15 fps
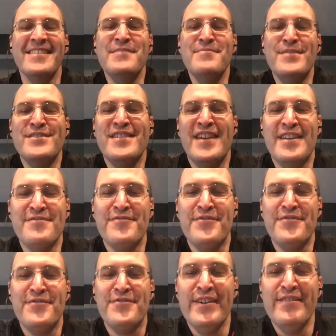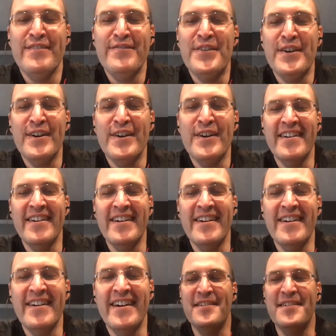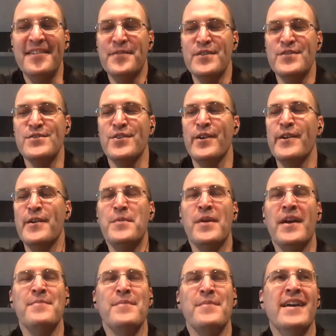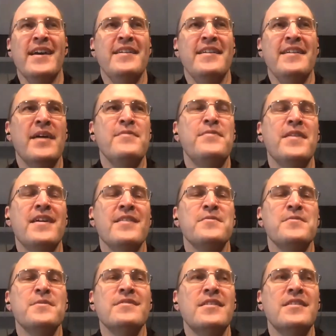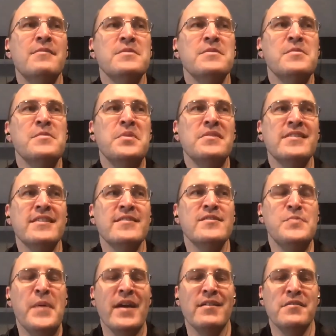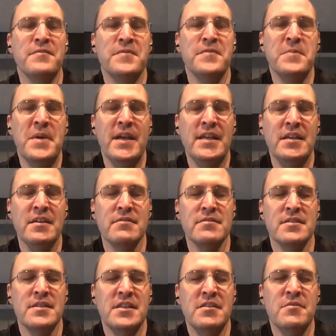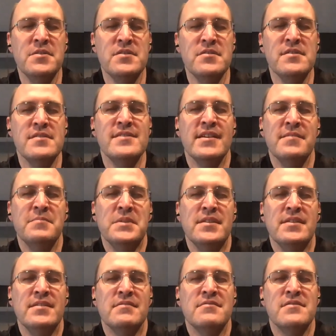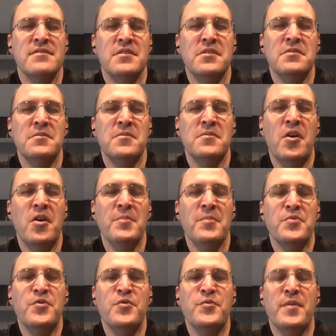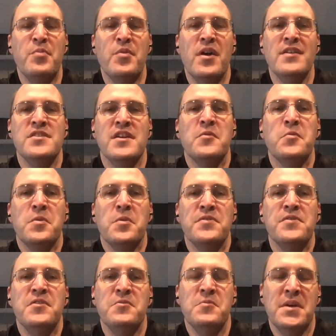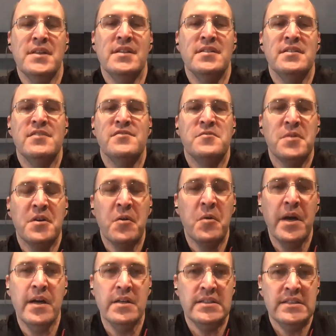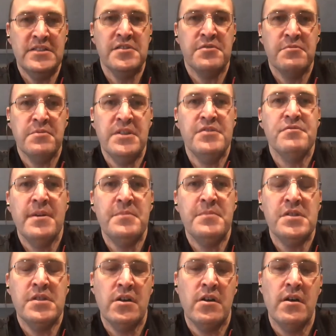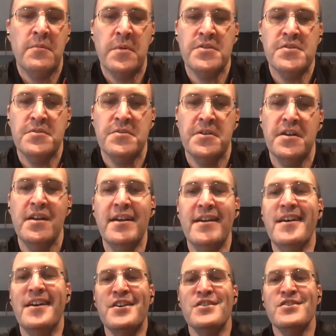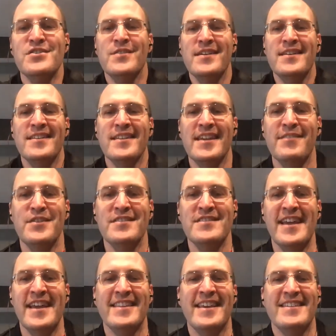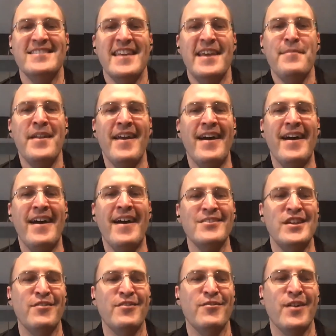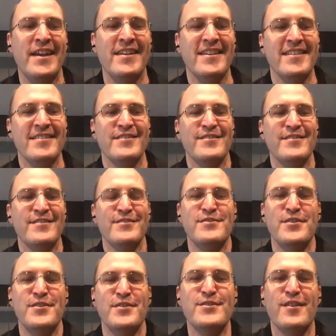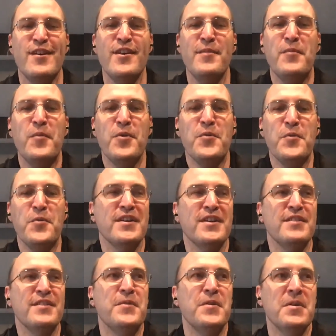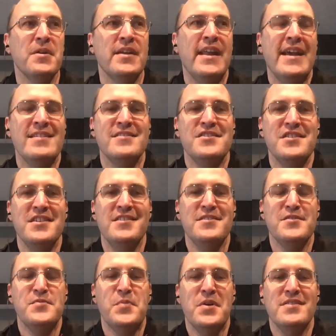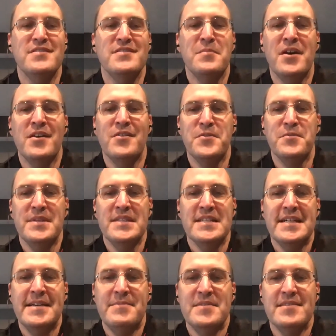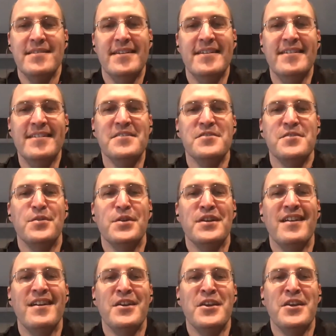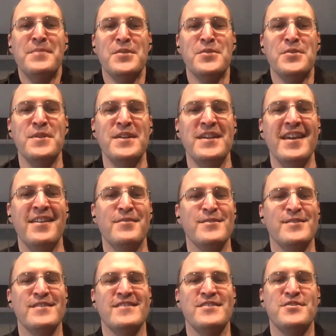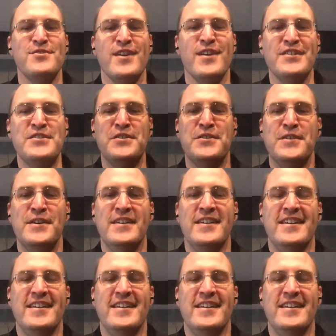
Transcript: litmus test for a startup, right? My father-in-law was a building inspector for many years, and he always used to tell me that there's no home improvement project worth doing that doesn't require at least 3 trips to the hardware store. So I think if you take that same analogy, right, there's no startup worth working for that hasn't changed its pricing model 3 times. So are you up to 3 yet, or is this just trial 2?